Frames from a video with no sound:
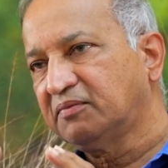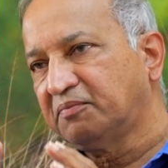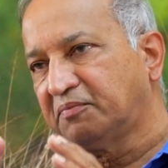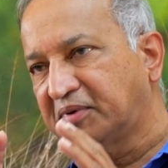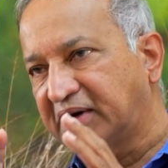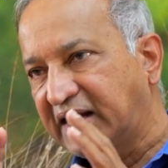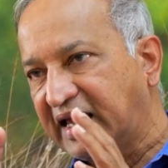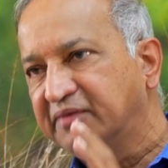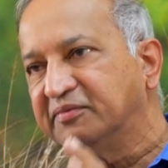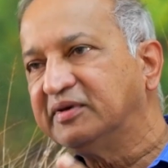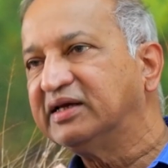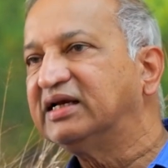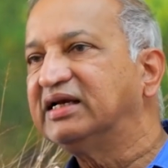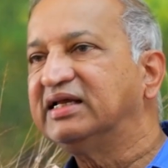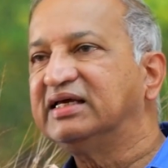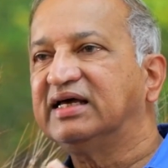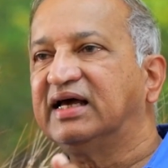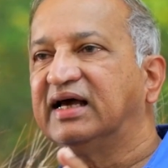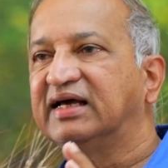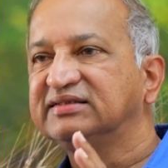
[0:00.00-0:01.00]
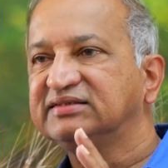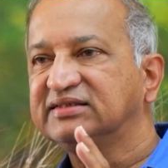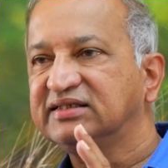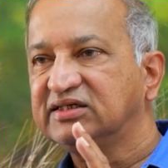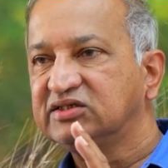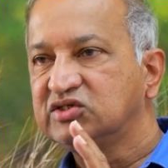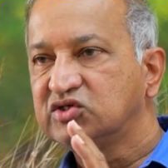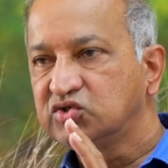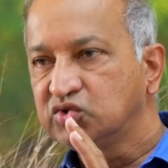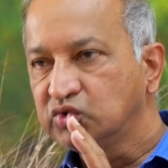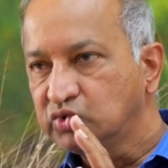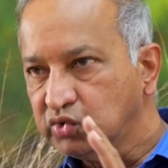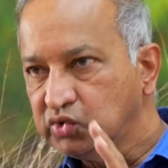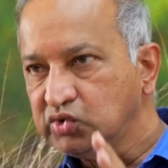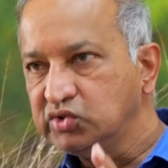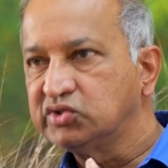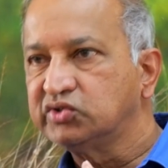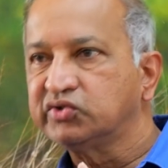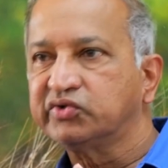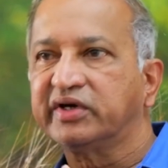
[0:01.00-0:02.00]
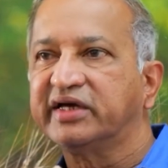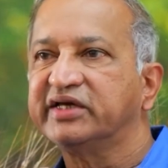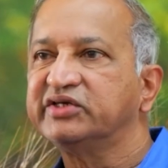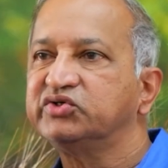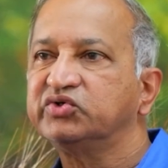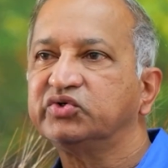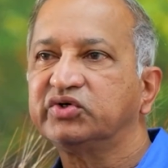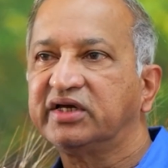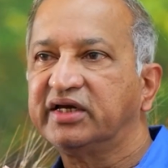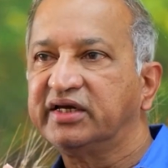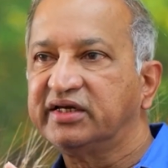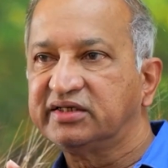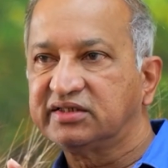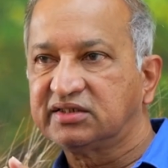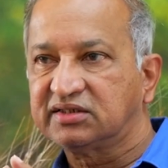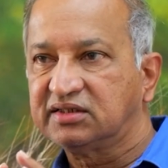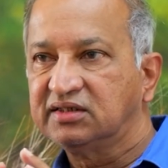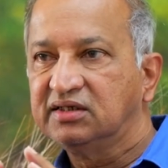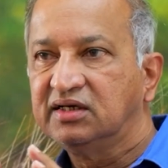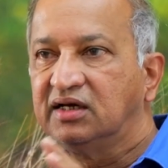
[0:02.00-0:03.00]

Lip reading: primarily as a tool to educate